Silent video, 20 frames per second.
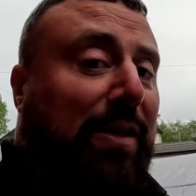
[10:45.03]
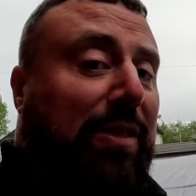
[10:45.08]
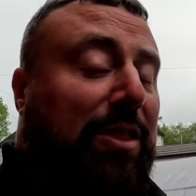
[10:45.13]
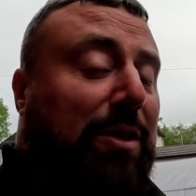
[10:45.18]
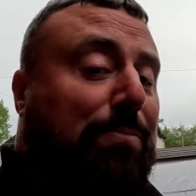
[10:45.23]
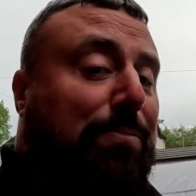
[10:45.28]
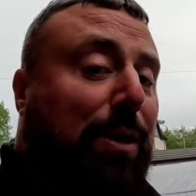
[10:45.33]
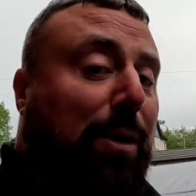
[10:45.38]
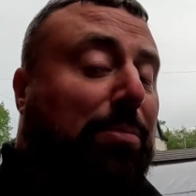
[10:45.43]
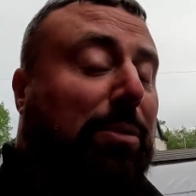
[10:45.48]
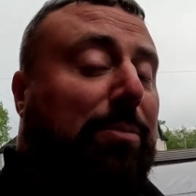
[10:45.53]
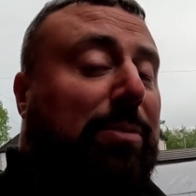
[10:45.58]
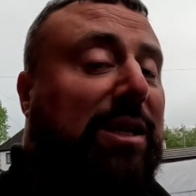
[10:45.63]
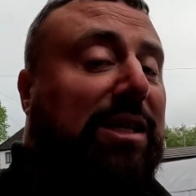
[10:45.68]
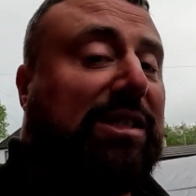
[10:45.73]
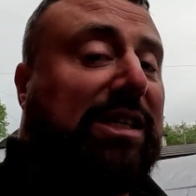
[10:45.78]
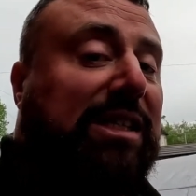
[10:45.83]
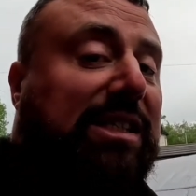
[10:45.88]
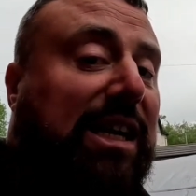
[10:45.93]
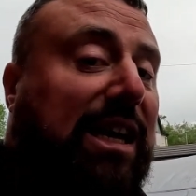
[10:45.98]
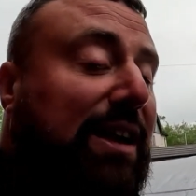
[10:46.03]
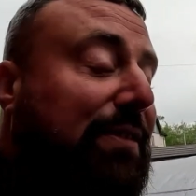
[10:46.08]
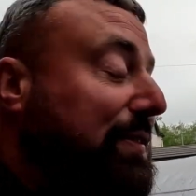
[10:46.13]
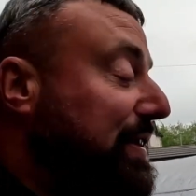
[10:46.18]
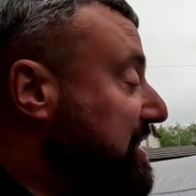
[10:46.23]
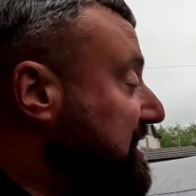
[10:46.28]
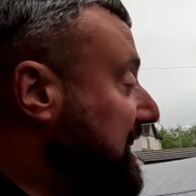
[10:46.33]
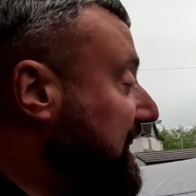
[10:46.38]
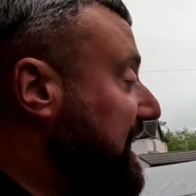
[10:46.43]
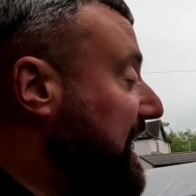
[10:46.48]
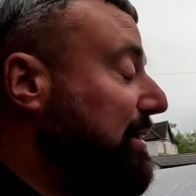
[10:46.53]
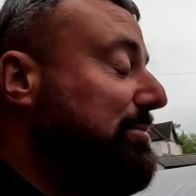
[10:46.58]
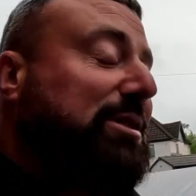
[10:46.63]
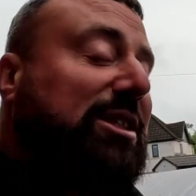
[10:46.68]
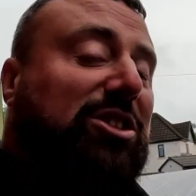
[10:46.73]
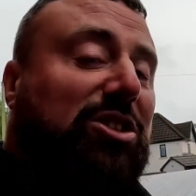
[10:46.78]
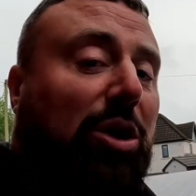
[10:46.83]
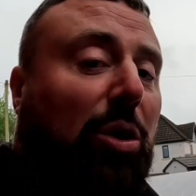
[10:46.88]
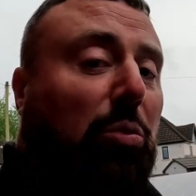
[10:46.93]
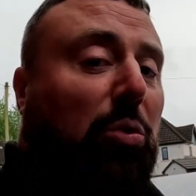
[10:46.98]
The problem is that if it's collapsed,
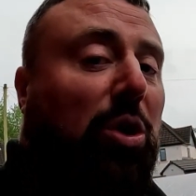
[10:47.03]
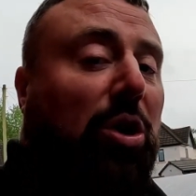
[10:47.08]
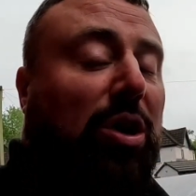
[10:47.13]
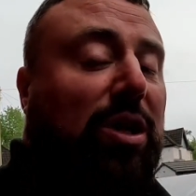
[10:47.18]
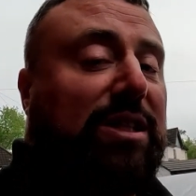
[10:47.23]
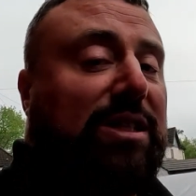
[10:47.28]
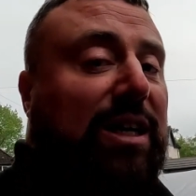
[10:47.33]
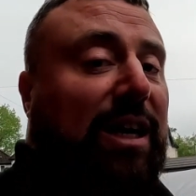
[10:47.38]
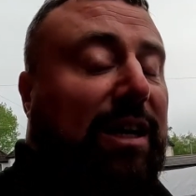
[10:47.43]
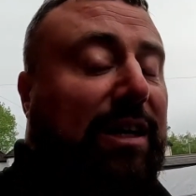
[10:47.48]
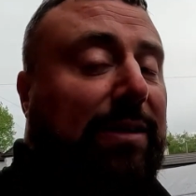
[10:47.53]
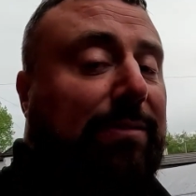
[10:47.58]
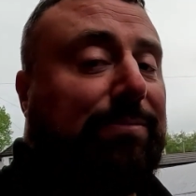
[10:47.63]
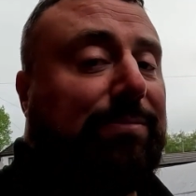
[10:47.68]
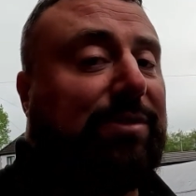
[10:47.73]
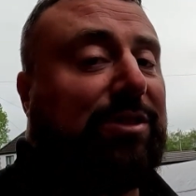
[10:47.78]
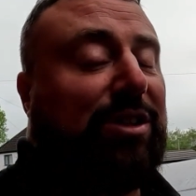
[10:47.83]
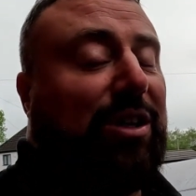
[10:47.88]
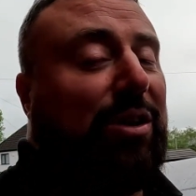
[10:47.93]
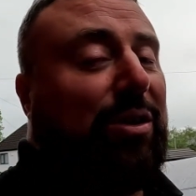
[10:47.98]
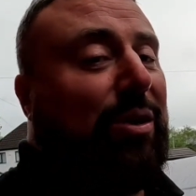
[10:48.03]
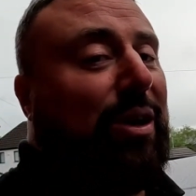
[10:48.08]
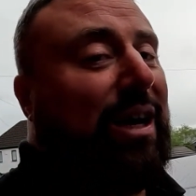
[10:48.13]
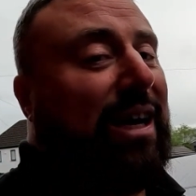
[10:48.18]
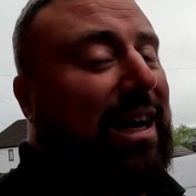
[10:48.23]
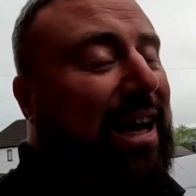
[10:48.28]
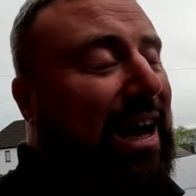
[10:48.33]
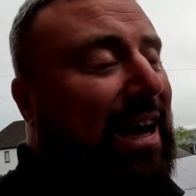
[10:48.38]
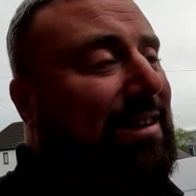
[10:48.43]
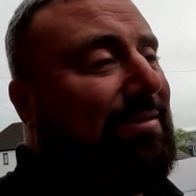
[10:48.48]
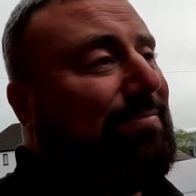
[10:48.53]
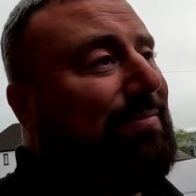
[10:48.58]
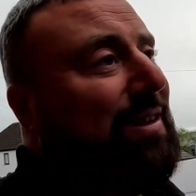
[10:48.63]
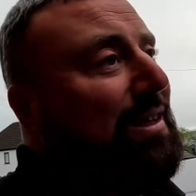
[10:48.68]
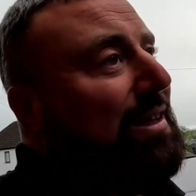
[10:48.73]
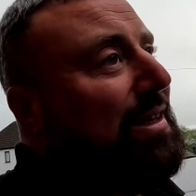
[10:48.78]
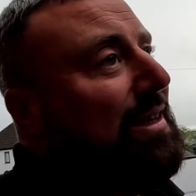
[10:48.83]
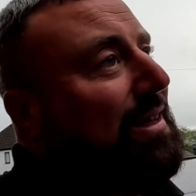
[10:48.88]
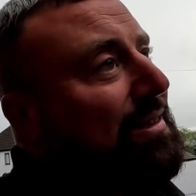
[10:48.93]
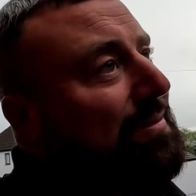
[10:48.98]
it's not watertight. So again,
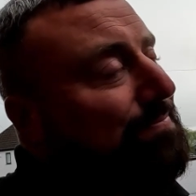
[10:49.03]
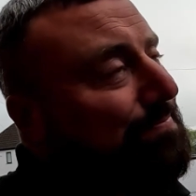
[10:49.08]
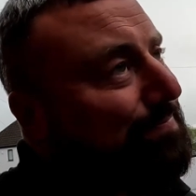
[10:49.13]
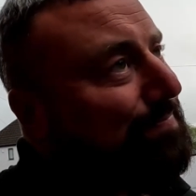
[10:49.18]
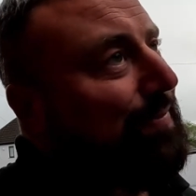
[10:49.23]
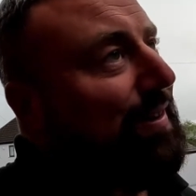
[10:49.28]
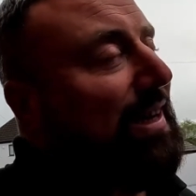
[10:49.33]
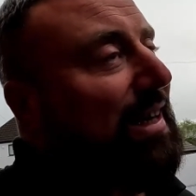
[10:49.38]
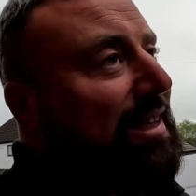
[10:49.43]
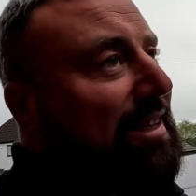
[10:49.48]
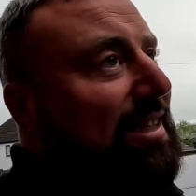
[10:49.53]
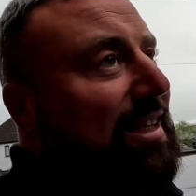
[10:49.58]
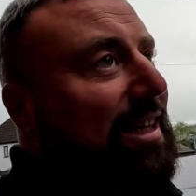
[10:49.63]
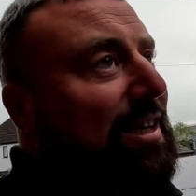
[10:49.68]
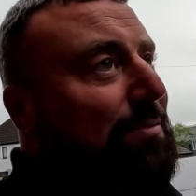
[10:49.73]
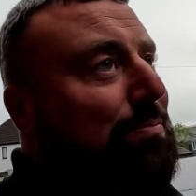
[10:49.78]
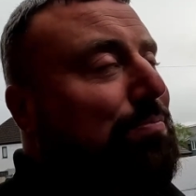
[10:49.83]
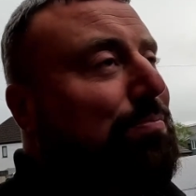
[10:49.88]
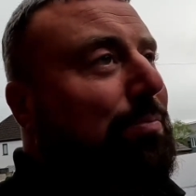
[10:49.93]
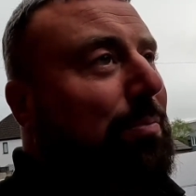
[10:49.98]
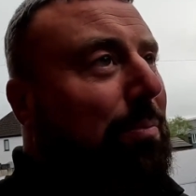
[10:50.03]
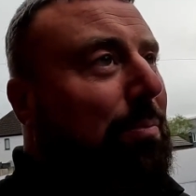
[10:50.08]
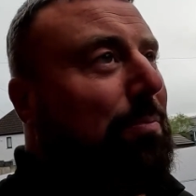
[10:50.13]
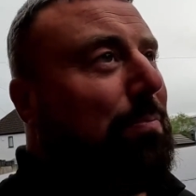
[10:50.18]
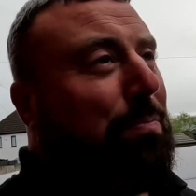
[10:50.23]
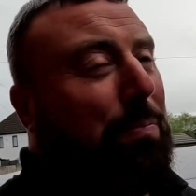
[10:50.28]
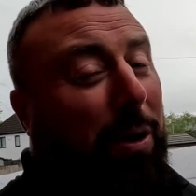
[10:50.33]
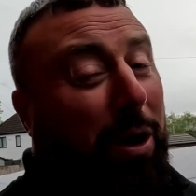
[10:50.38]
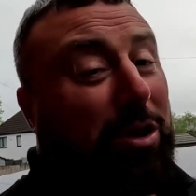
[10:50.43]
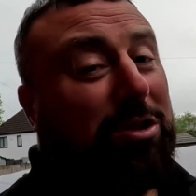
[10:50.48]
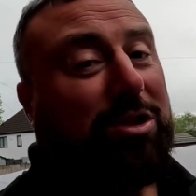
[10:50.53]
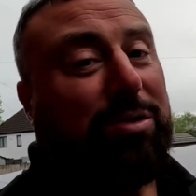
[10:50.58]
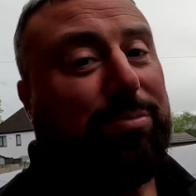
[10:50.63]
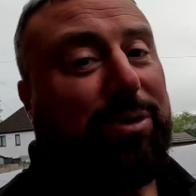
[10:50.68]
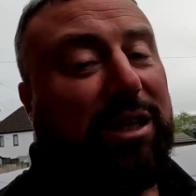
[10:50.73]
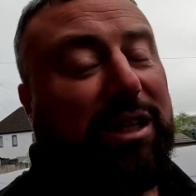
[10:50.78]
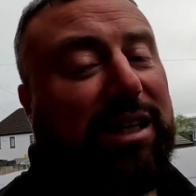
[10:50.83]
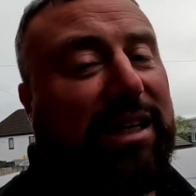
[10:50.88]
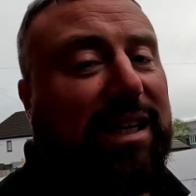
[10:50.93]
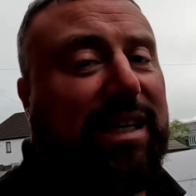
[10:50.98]
it did
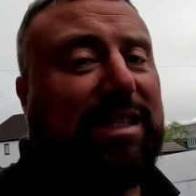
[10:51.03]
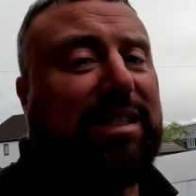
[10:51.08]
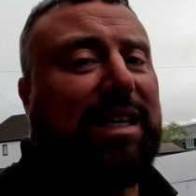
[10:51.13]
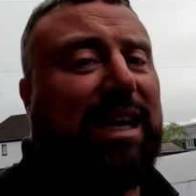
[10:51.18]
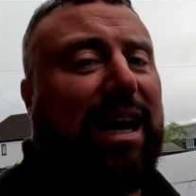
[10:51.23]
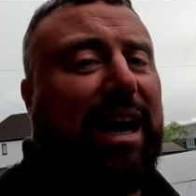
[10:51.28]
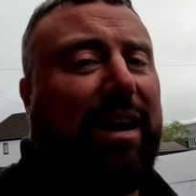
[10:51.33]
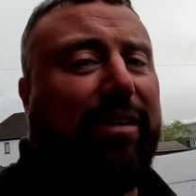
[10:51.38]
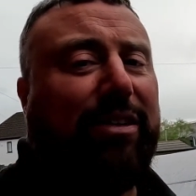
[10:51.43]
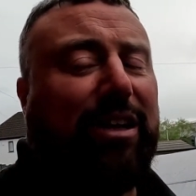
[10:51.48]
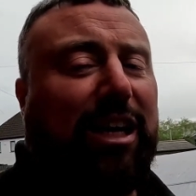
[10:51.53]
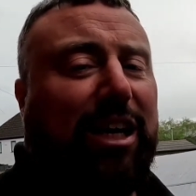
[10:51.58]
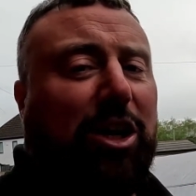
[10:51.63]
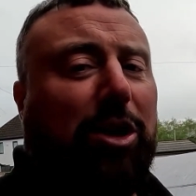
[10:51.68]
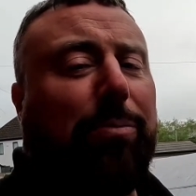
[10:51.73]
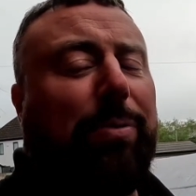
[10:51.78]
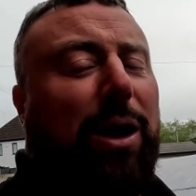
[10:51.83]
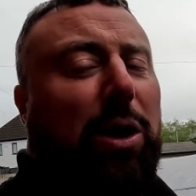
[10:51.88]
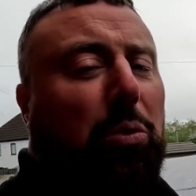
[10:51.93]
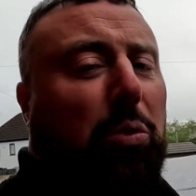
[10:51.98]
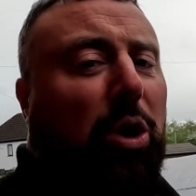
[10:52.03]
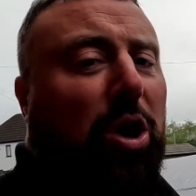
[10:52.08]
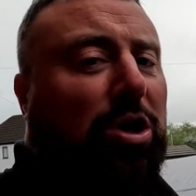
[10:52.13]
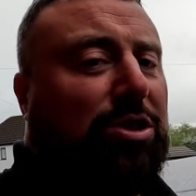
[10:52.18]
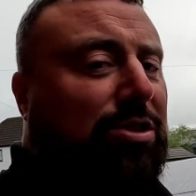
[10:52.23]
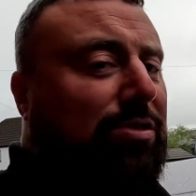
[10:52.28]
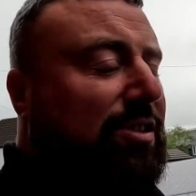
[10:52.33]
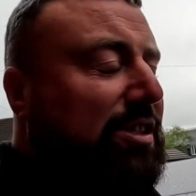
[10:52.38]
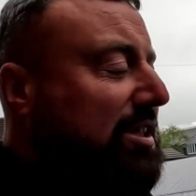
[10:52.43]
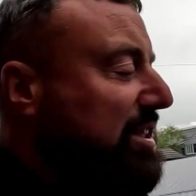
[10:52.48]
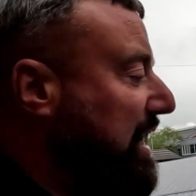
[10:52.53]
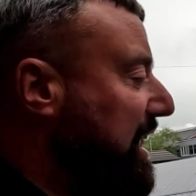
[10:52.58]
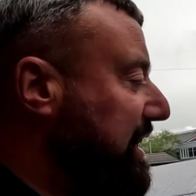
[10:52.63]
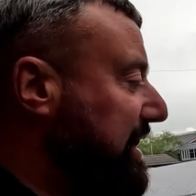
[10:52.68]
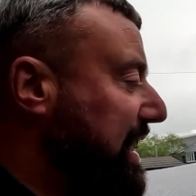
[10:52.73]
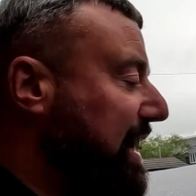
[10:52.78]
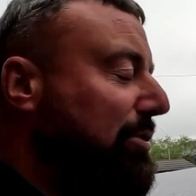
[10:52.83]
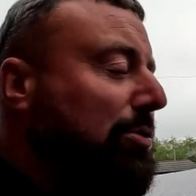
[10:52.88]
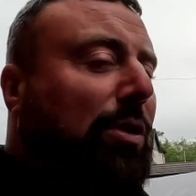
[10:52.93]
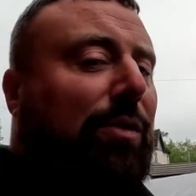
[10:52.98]
possibly lead to having a little bit of water inside
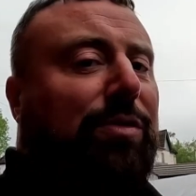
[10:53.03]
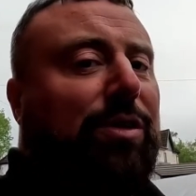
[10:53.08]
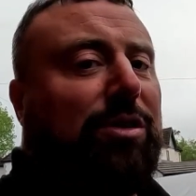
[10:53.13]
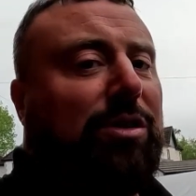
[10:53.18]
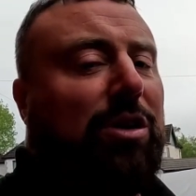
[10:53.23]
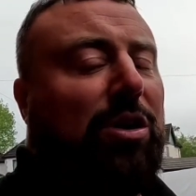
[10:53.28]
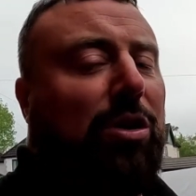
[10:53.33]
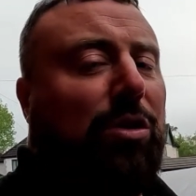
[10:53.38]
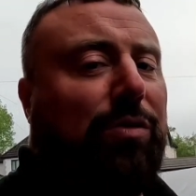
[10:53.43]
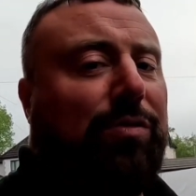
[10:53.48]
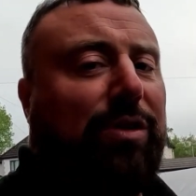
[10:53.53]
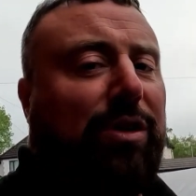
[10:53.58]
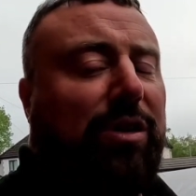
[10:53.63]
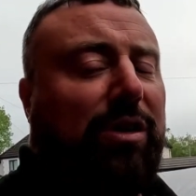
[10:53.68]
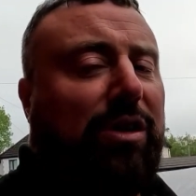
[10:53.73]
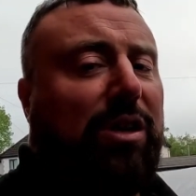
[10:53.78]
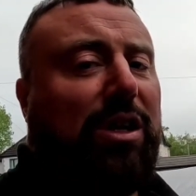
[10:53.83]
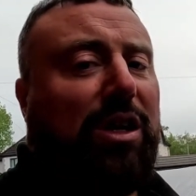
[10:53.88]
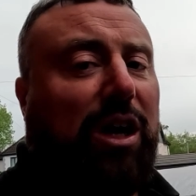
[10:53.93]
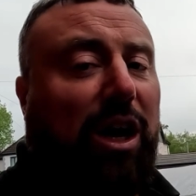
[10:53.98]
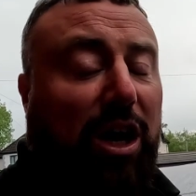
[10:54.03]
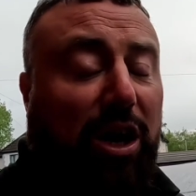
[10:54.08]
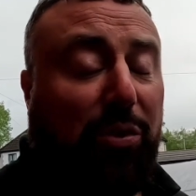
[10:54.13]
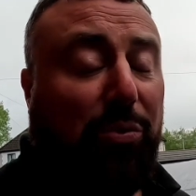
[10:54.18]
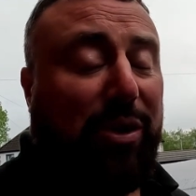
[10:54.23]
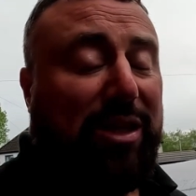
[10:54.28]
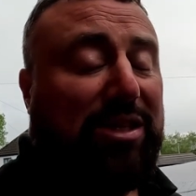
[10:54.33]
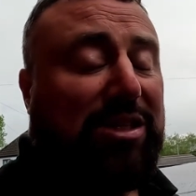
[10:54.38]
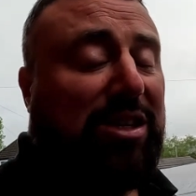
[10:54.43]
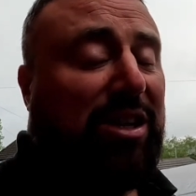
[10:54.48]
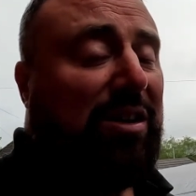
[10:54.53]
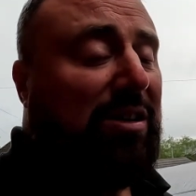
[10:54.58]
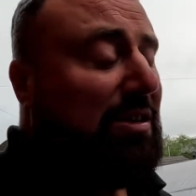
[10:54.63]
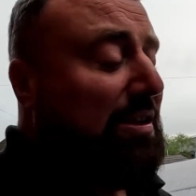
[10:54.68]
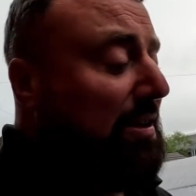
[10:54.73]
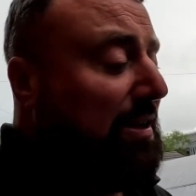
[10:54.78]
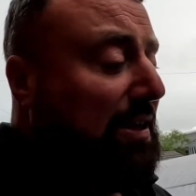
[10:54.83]
there over winter.